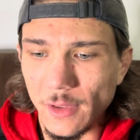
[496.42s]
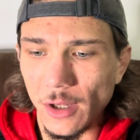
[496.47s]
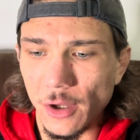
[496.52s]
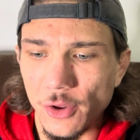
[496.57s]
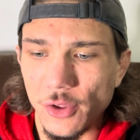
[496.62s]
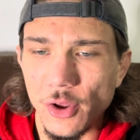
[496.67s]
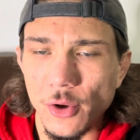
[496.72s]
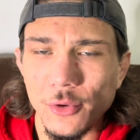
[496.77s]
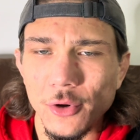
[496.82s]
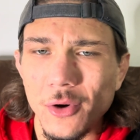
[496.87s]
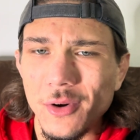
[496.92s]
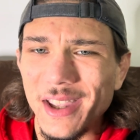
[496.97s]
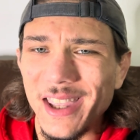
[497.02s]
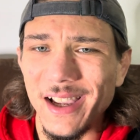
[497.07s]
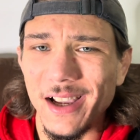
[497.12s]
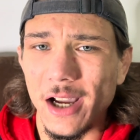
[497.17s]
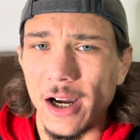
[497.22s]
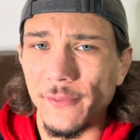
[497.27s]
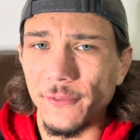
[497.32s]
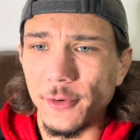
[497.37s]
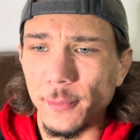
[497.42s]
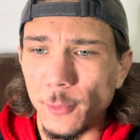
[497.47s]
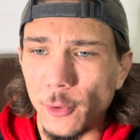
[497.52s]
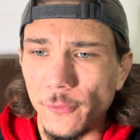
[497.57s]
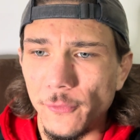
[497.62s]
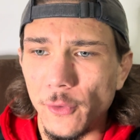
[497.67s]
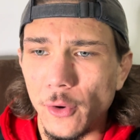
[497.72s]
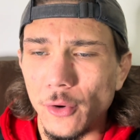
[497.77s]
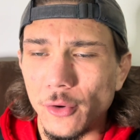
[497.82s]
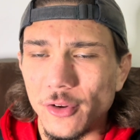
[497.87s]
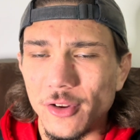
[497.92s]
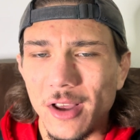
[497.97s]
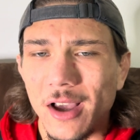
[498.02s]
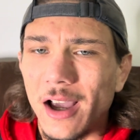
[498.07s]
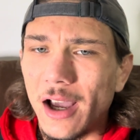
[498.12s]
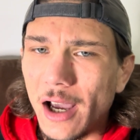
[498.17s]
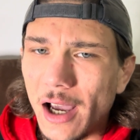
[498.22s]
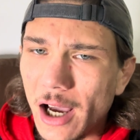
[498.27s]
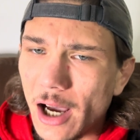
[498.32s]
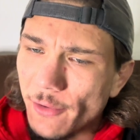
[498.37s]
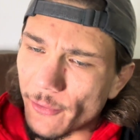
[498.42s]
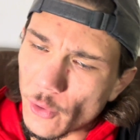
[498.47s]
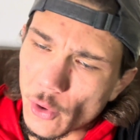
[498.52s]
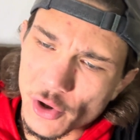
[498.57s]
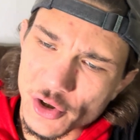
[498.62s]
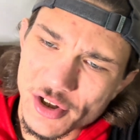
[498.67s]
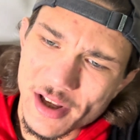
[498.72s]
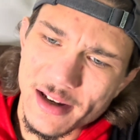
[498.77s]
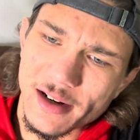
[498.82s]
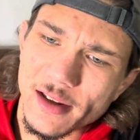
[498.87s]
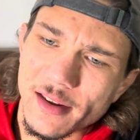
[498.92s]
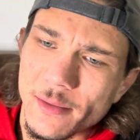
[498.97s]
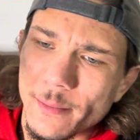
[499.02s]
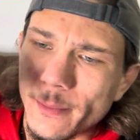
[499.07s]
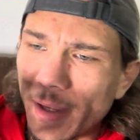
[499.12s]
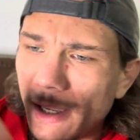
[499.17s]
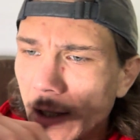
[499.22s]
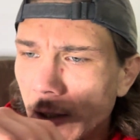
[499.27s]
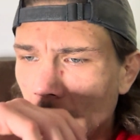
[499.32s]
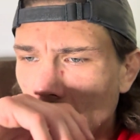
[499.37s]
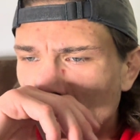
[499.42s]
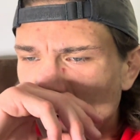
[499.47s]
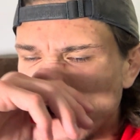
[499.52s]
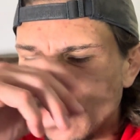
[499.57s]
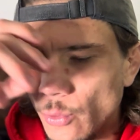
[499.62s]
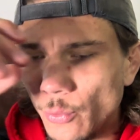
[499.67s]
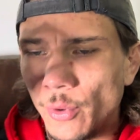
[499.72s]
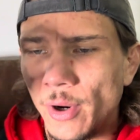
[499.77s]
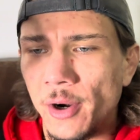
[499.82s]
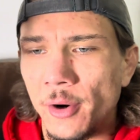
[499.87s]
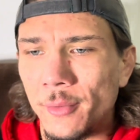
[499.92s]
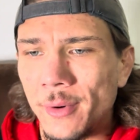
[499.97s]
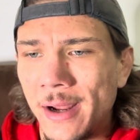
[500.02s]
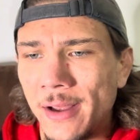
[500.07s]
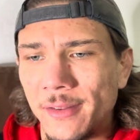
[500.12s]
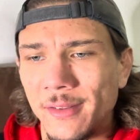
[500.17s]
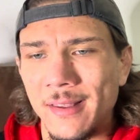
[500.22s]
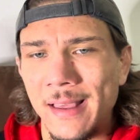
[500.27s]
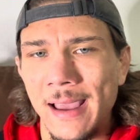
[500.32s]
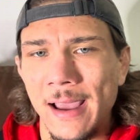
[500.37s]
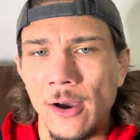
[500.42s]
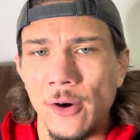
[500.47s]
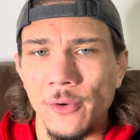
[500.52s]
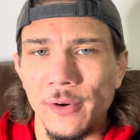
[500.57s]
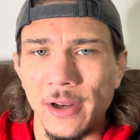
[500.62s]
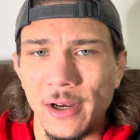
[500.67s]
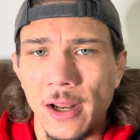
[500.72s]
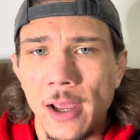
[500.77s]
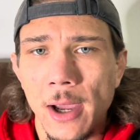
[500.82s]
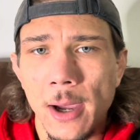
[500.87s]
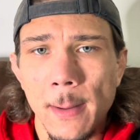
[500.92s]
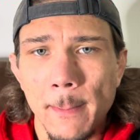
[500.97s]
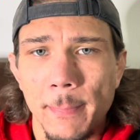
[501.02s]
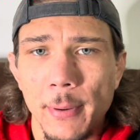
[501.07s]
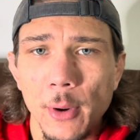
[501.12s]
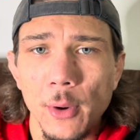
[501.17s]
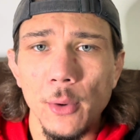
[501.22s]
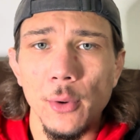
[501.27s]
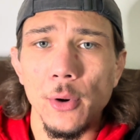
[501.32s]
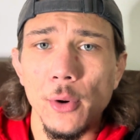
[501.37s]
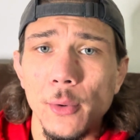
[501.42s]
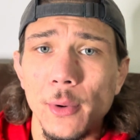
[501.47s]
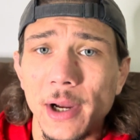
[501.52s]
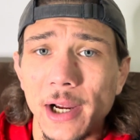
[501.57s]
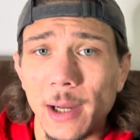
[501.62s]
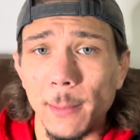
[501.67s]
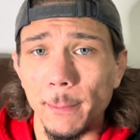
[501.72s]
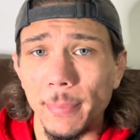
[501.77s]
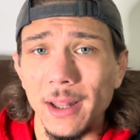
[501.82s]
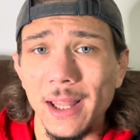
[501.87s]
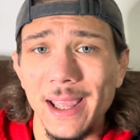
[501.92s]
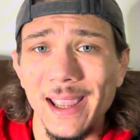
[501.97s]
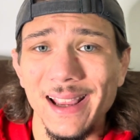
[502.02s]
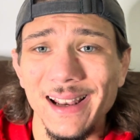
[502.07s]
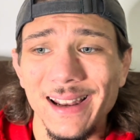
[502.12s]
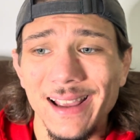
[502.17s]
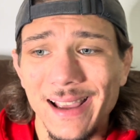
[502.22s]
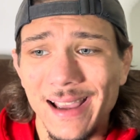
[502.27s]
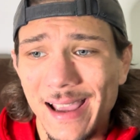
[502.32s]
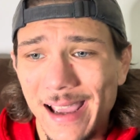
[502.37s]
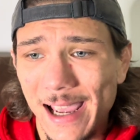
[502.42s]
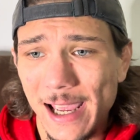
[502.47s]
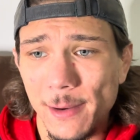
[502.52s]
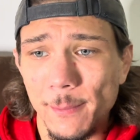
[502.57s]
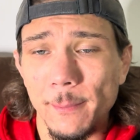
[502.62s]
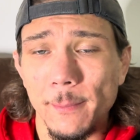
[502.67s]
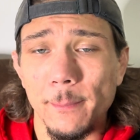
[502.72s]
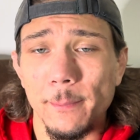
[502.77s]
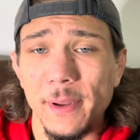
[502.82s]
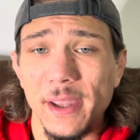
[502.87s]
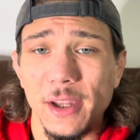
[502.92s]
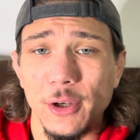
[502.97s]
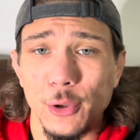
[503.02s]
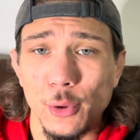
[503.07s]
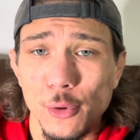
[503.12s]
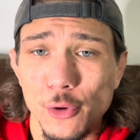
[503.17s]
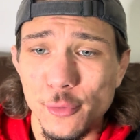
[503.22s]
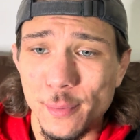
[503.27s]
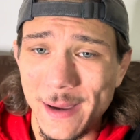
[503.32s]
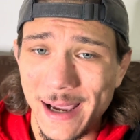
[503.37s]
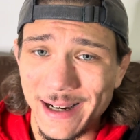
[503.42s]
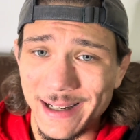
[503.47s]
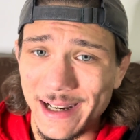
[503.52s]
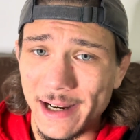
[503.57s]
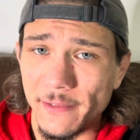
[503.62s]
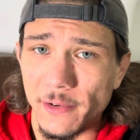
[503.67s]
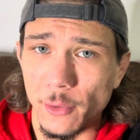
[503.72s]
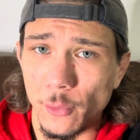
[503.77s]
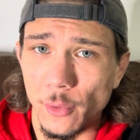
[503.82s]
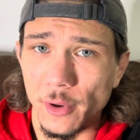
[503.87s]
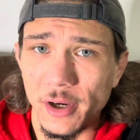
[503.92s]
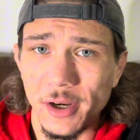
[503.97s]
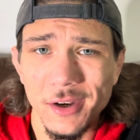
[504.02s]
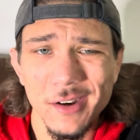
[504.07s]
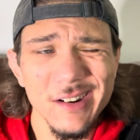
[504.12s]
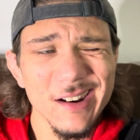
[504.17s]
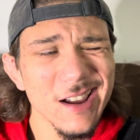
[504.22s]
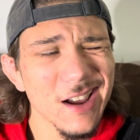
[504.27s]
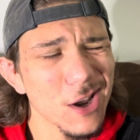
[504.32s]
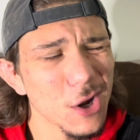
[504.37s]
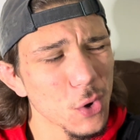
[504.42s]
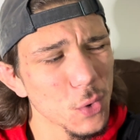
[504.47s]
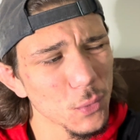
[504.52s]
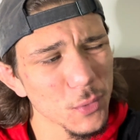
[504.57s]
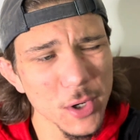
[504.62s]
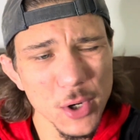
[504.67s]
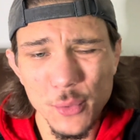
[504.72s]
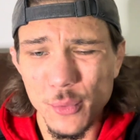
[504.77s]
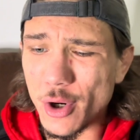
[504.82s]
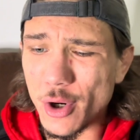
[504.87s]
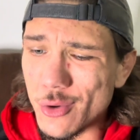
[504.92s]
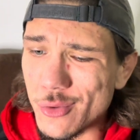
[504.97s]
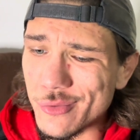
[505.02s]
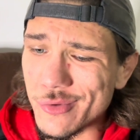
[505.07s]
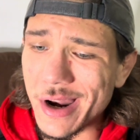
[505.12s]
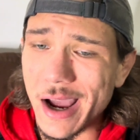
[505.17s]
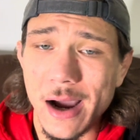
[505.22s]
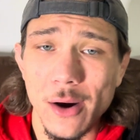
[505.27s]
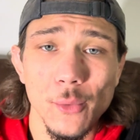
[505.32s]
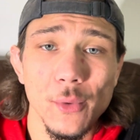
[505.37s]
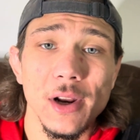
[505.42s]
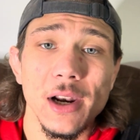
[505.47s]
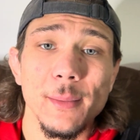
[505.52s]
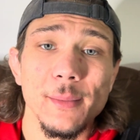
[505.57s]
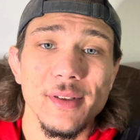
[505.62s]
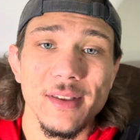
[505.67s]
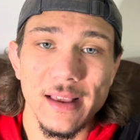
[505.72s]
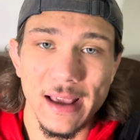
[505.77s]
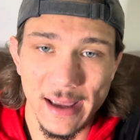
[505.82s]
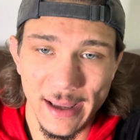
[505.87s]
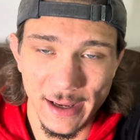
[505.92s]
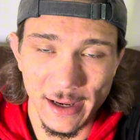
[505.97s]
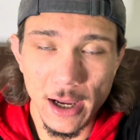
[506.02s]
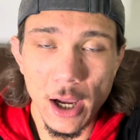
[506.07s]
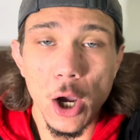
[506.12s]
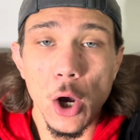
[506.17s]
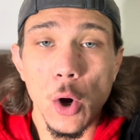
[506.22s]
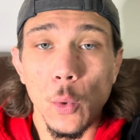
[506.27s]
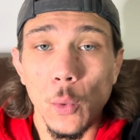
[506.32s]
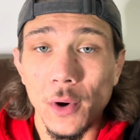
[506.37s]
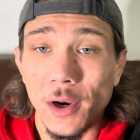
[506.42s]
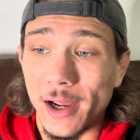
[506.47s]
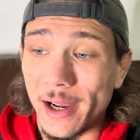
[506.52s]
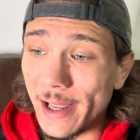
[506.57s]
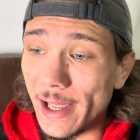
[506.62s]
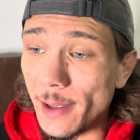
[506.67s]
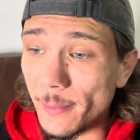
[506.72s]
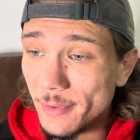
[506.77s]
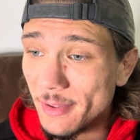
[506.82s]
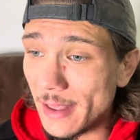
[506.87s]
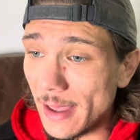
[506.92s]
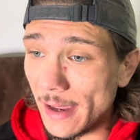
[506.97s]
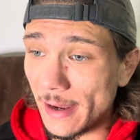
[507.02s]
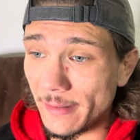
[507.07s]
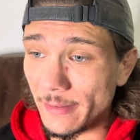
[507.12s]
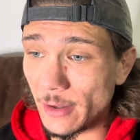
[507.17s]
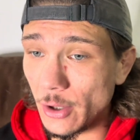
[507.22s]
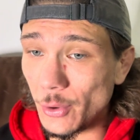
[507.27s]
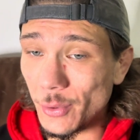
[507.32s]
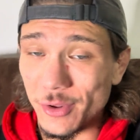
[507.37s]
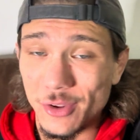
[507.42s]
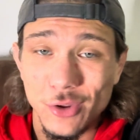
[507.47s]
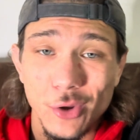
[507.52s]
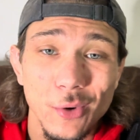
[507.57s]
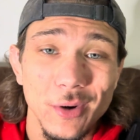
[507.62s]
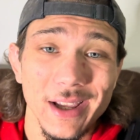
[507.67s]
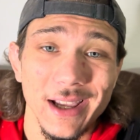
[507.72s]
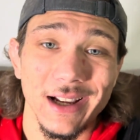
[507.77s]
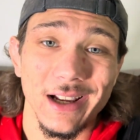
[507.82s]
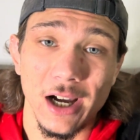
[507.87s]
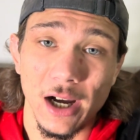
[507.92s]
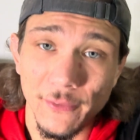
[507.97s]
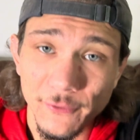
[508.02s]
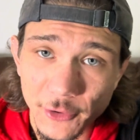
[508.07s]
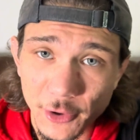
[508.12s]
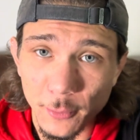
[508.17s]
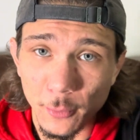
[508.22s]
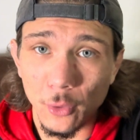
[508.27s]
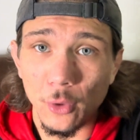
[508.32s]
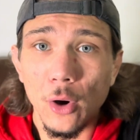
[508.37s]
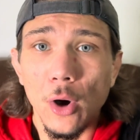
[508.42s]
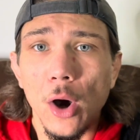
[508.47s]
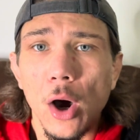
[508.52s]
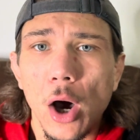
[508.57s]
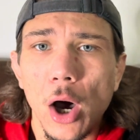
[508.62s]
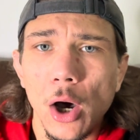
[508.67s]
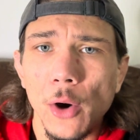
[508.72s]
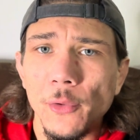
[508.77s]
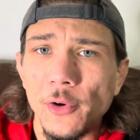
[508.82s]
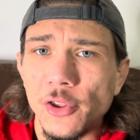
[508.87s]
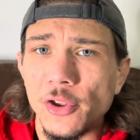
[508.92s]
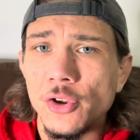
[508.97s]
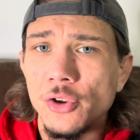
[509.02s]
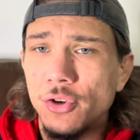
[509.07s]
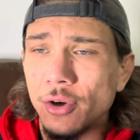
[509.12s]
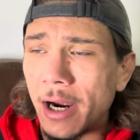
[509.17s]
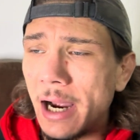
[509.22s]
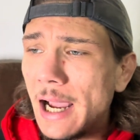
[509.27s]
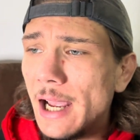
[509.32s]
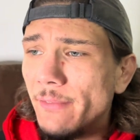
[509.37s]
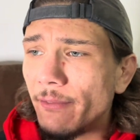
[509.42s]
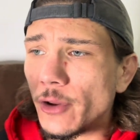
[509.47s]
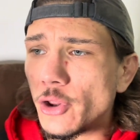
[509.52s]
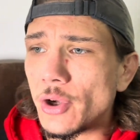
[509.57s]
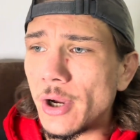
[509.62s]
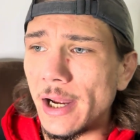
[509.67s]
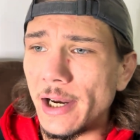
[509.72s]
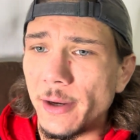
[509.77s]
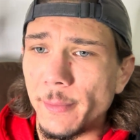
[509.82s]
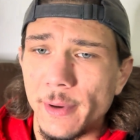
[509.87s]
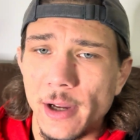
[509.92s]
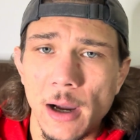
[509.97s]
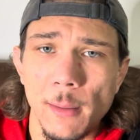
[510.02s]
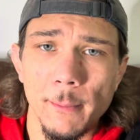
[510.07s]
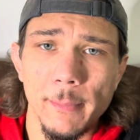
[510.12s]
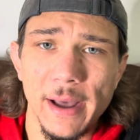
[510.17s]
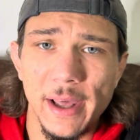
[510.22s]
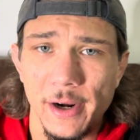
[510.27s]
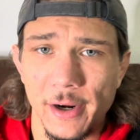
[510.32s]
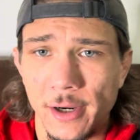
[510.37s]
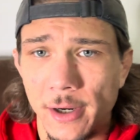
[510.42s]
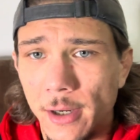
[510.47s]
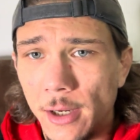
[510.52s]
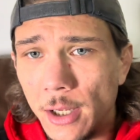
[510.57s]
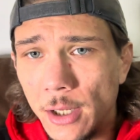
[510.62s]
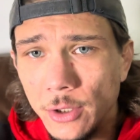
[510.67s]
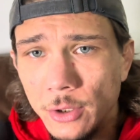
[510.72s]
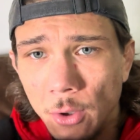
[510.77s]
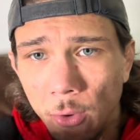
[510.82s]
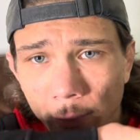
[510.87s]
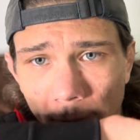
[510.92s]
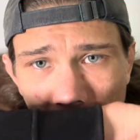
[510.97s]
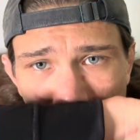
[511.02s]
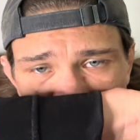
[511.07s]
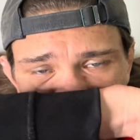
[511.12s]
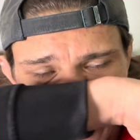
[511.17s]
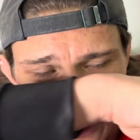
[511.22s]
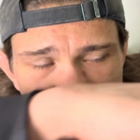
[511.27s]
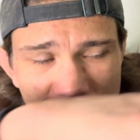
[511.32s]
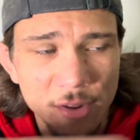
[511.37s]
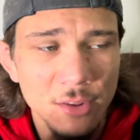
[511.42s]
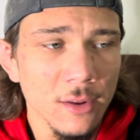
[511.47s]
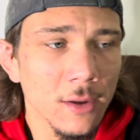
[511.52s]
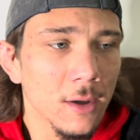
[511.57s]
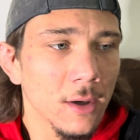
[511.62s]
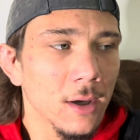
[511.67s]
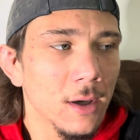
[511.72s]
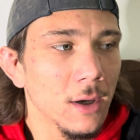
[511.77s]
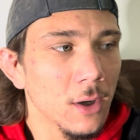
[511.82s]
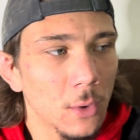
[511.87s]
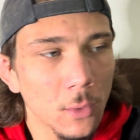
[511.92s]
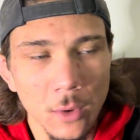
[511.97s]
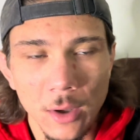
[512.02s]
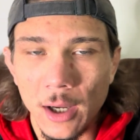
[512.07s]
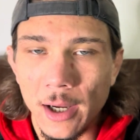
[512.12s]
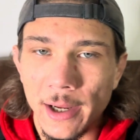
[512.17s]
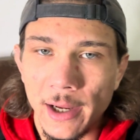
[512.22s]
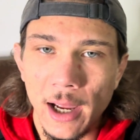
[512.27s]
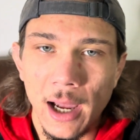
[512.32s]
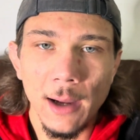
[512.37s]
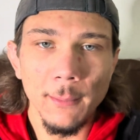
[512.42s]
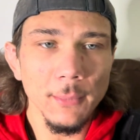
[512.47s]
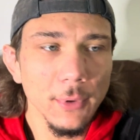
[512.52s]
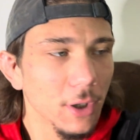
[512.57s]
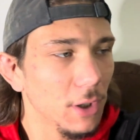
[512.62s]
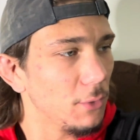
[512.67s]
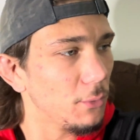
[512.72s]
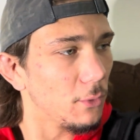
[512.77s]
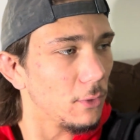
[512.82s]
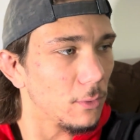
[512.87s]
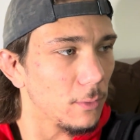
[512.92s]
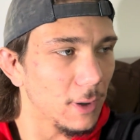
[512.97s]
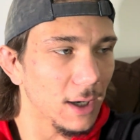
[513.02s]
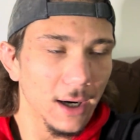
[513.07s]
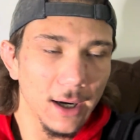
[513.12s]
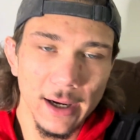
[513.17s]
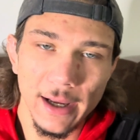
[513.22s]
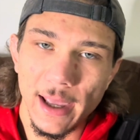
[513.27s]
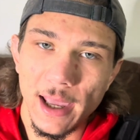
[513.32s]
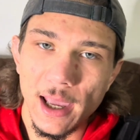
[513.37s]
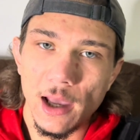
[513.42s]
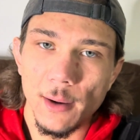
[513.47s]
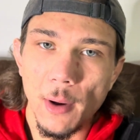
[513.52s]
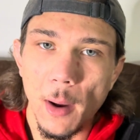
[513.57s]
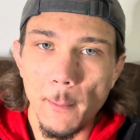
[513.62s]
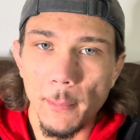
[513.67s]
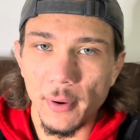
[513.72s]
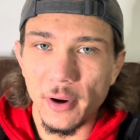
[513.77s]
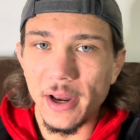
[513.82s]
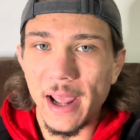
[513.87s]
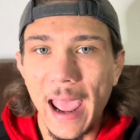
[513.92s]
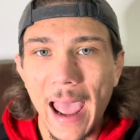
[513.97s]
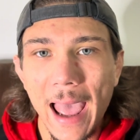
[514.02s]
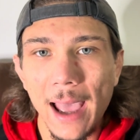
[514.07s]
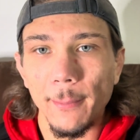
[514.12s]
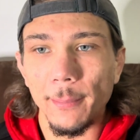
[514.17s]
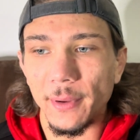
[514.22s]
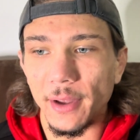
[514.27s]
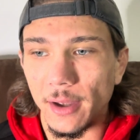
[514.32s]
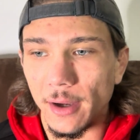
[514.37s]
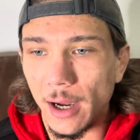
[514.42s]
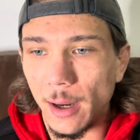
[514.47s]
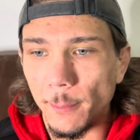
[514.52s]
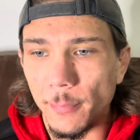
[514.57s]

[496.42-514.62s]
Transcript: So don't get comfortable, folks. Of course, that doesn't mean just to run around town and boo-hoo and complain and be a douchebag to everyone. No, not what I'm saying. What I am saying, though, is don't get comfortable. Always strive and try to become better. Don't ever just, well, I'm good where I am. I'm pretty happy.